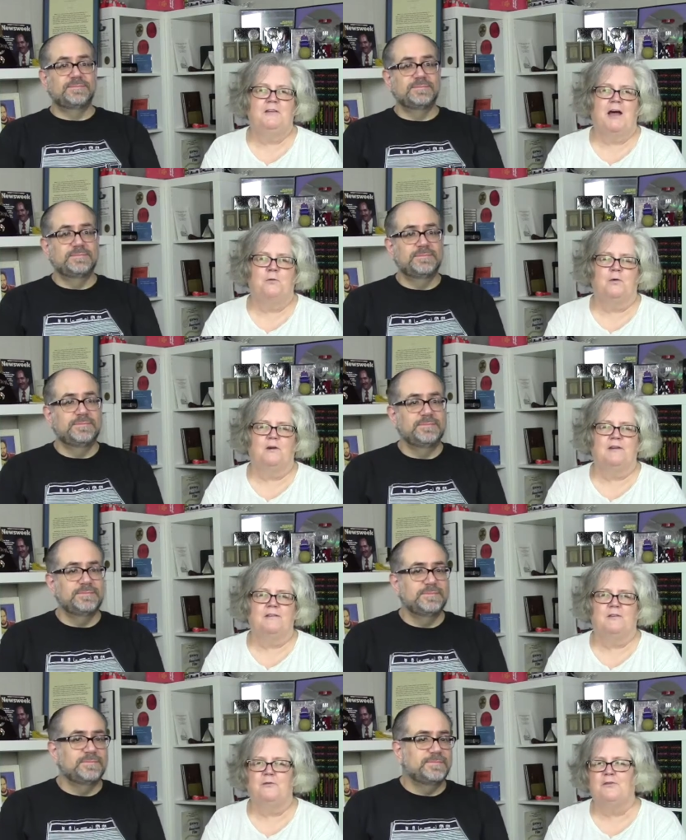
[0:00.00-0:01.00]
Speaker 1: downward
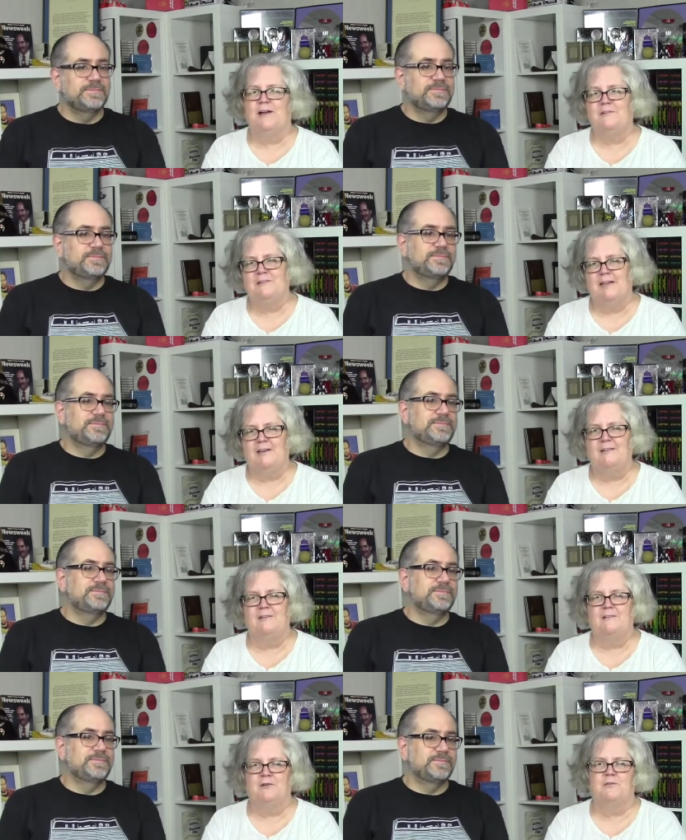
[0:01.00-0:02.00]
until the final tenant,
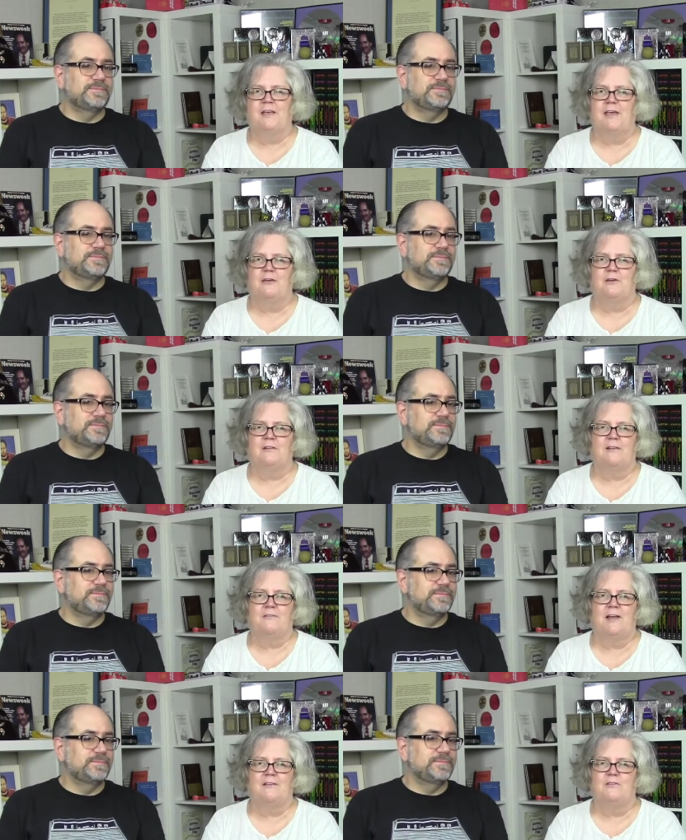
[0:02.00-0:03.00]
this year's anchor, left
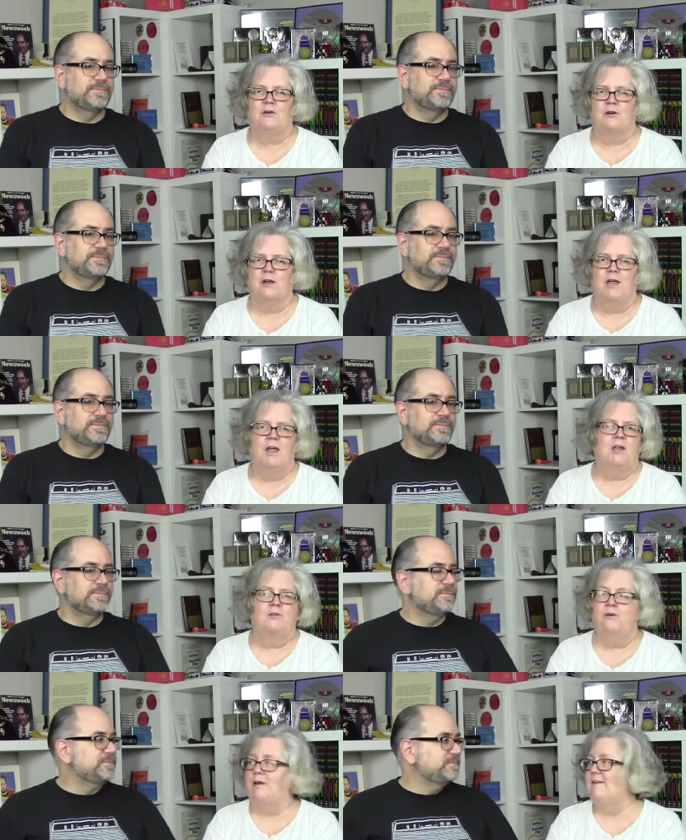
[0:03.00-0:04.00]
last year.
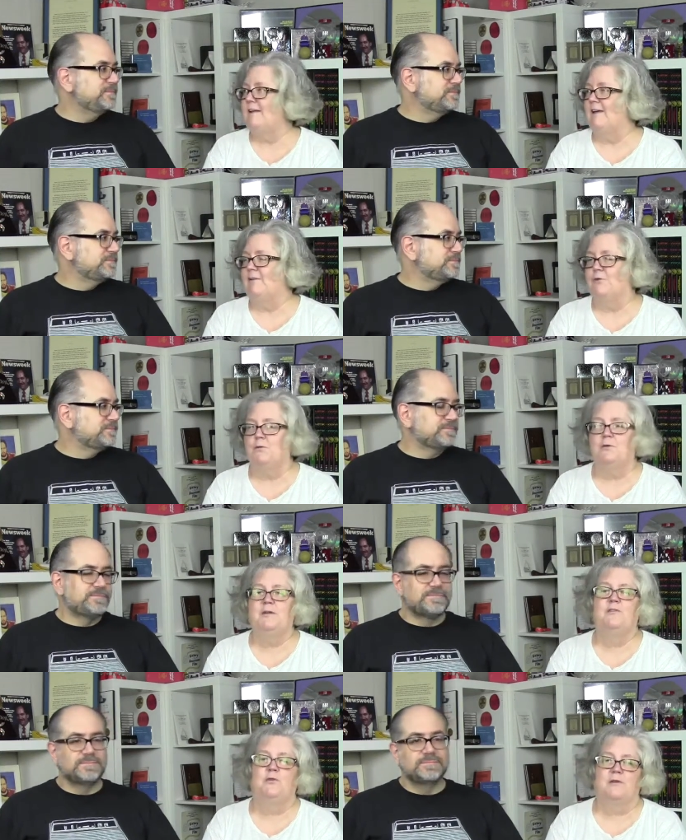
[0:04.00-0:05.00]
No idea if it will
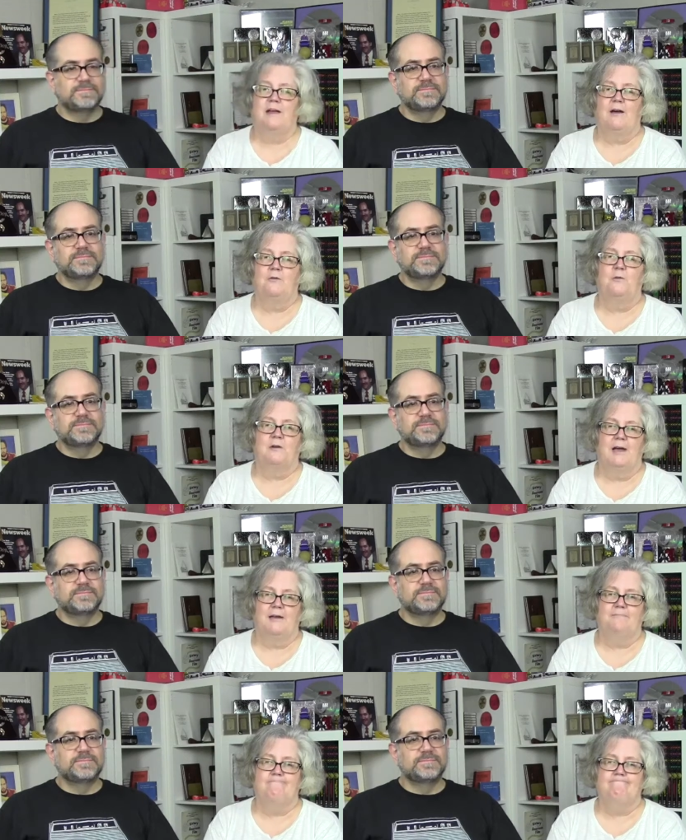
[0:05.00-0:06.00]
be torn down or not.
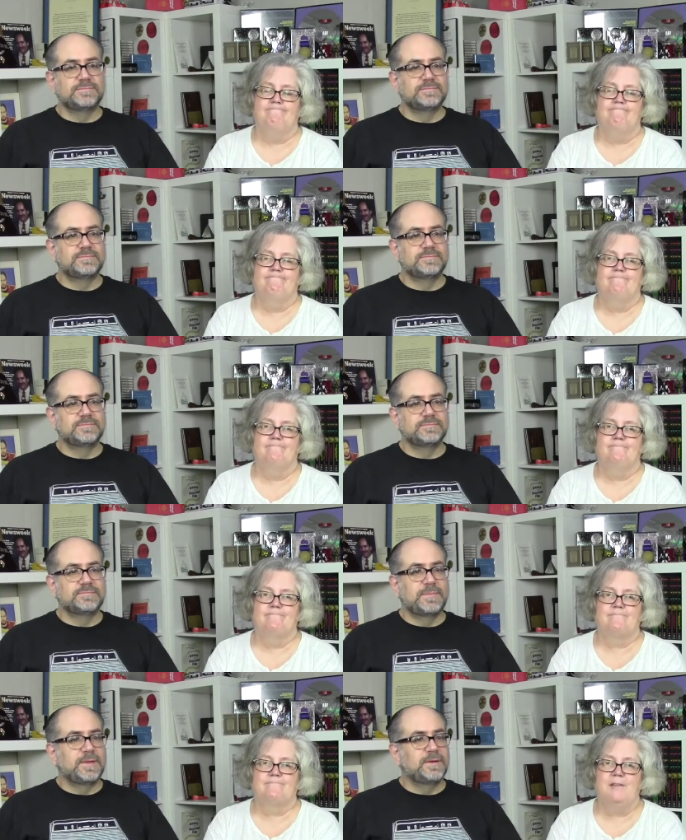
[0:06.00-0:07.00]

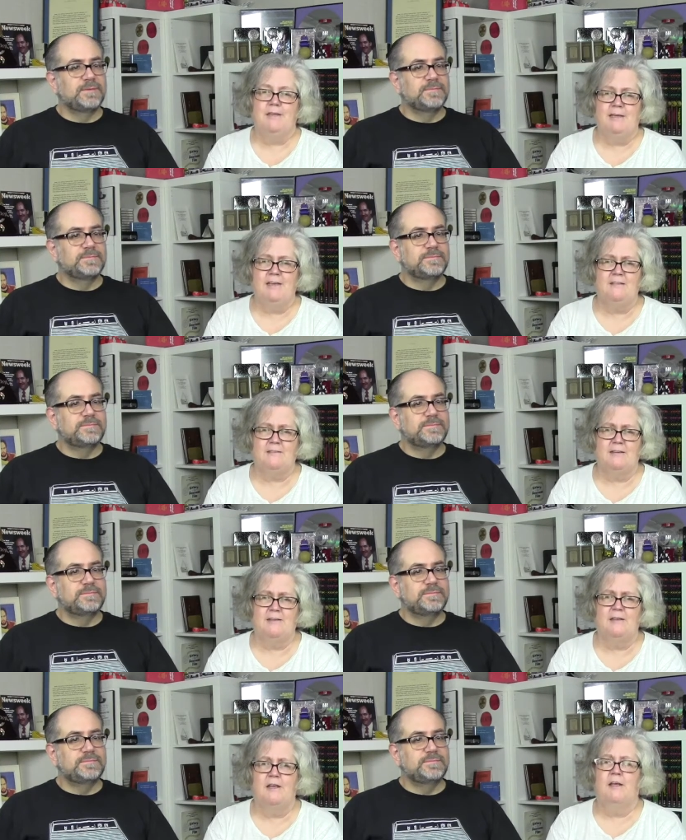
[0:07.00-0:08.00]

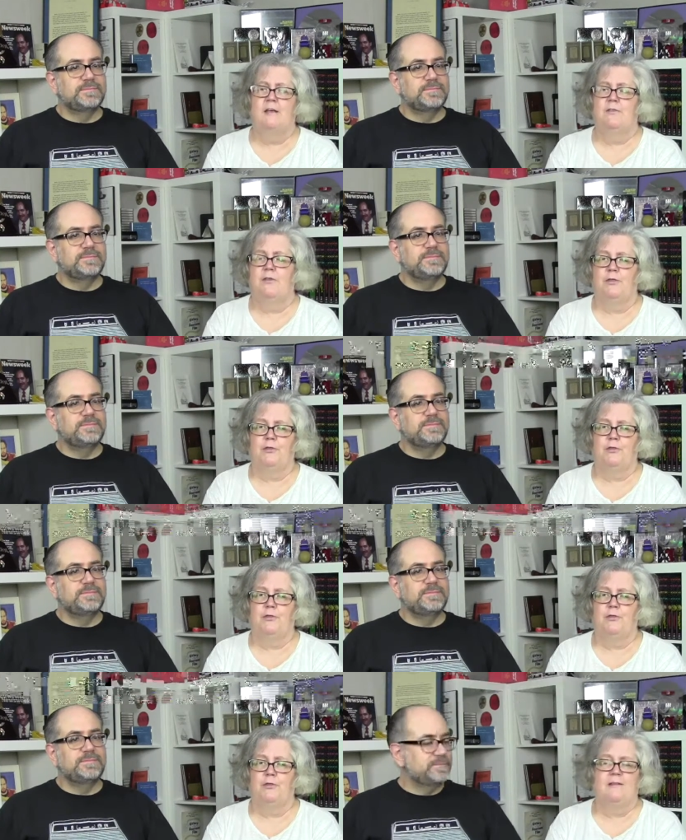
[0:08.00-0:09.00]
Eastland the third
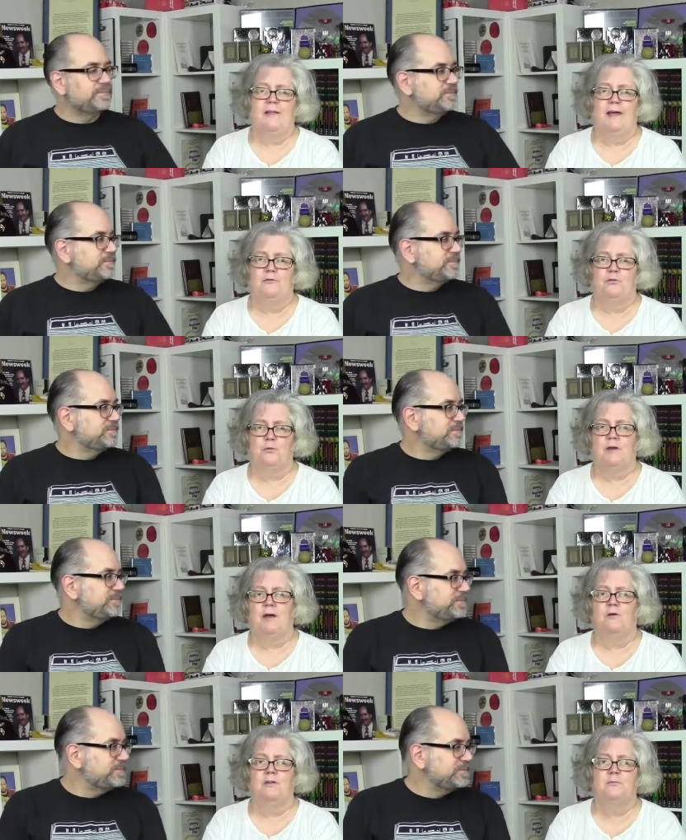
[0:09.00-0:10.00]
one in that
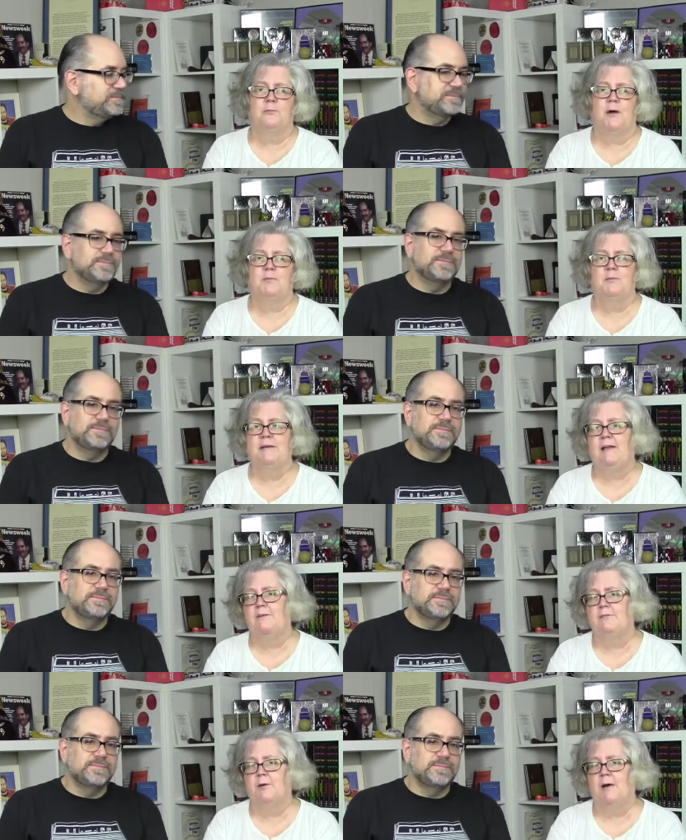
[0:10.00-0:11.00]
trio is probably
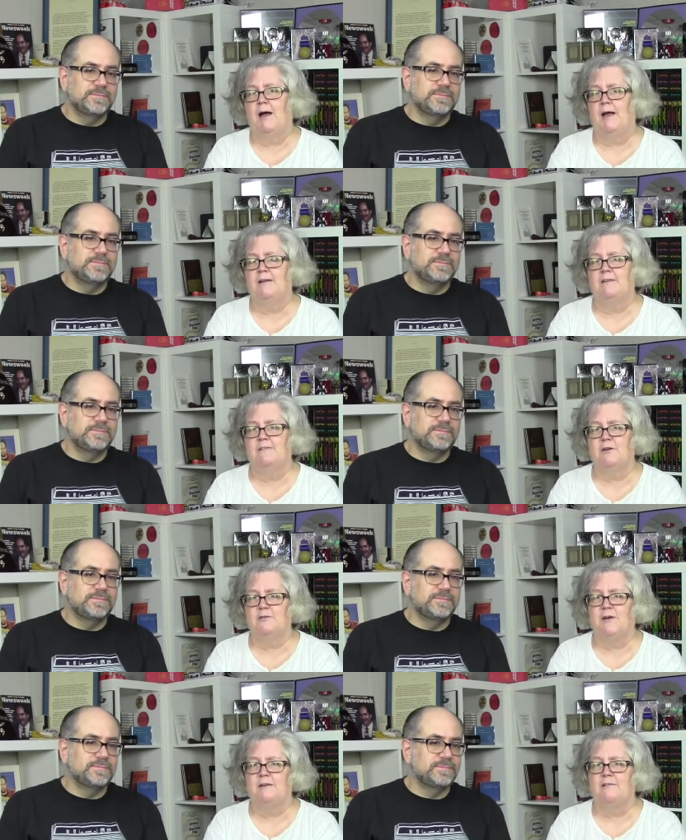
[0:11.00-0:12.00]
not far behind, as their
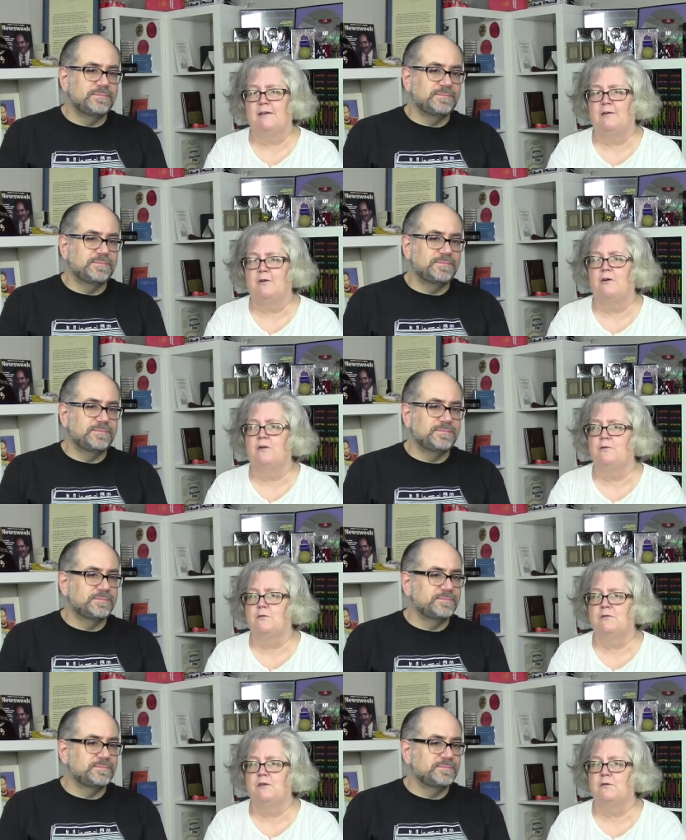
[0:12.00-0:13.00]
final anchor, also
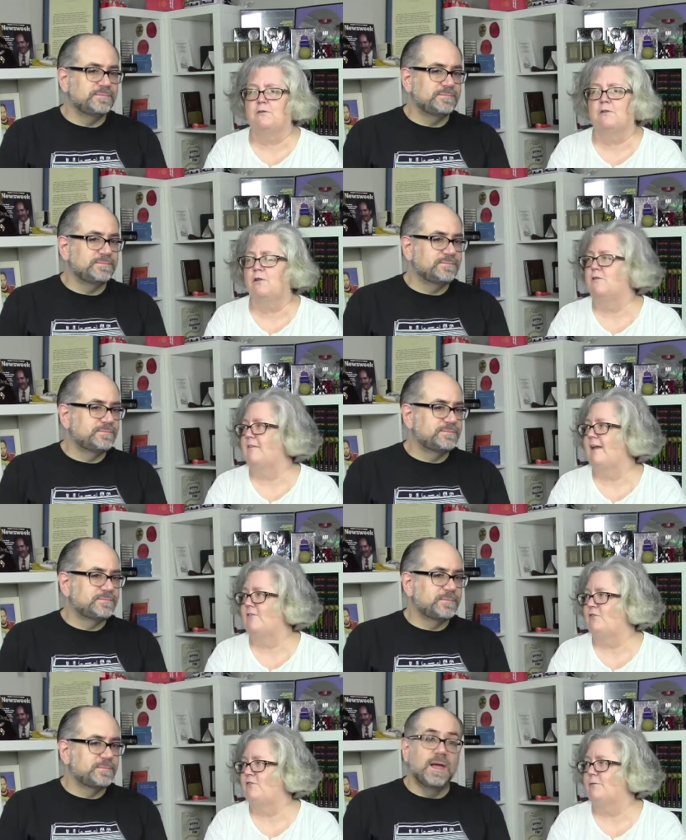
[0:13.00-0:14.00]
Sears, closed
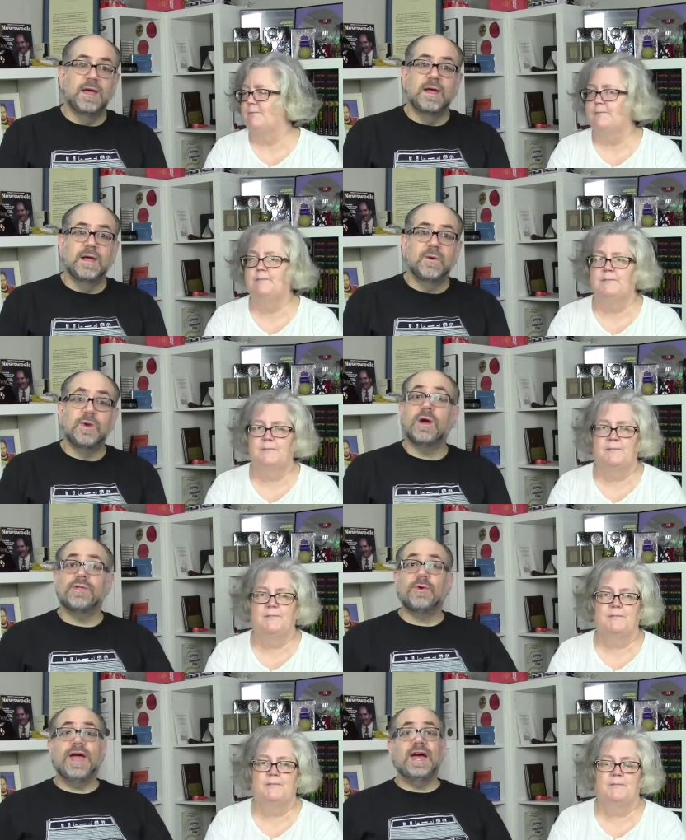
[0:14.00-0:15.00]
last year.
Speaker 2: We
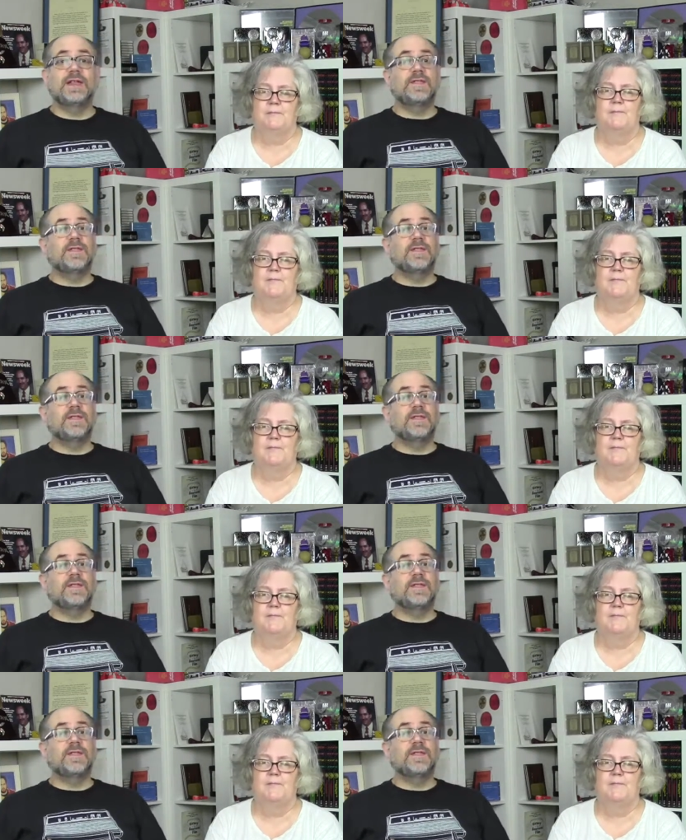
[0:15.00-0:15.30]
also had